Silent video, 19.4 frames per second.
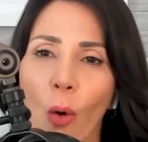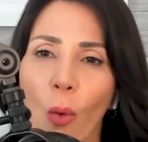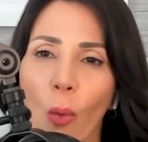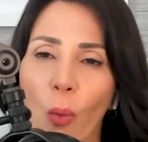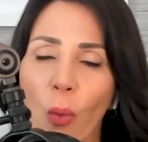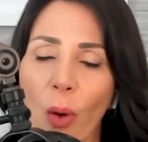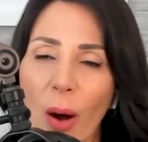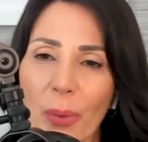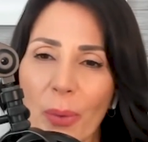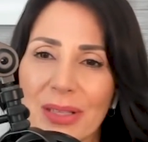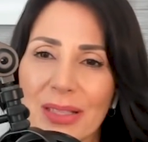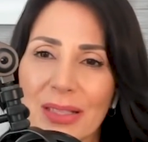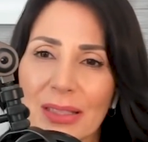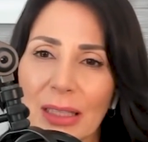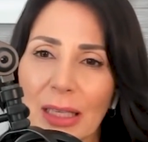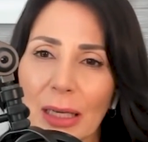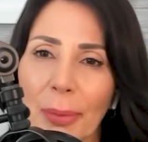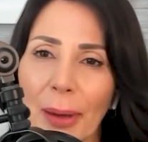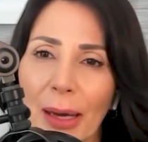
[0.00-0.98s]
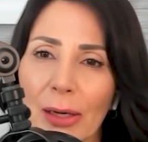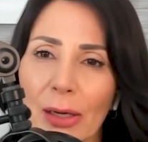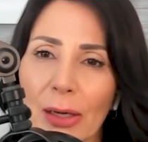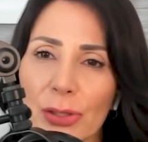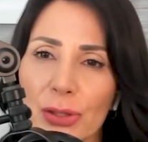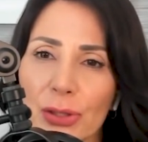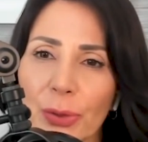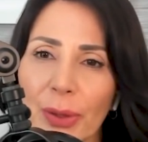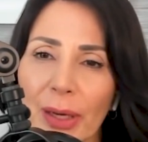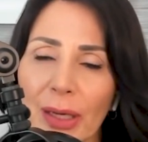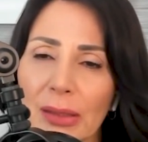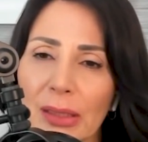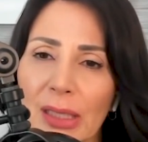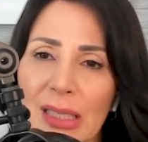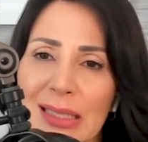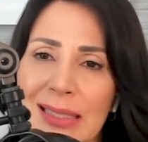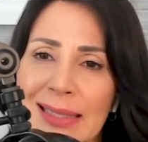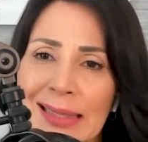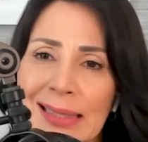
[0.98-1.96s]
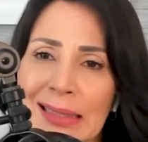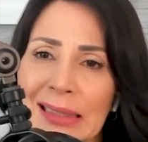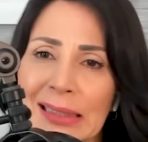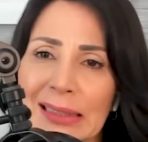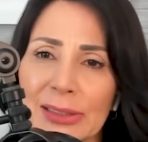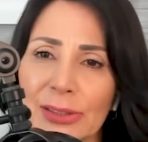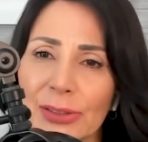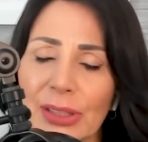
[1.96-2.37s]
what was it about Australia and Sydney?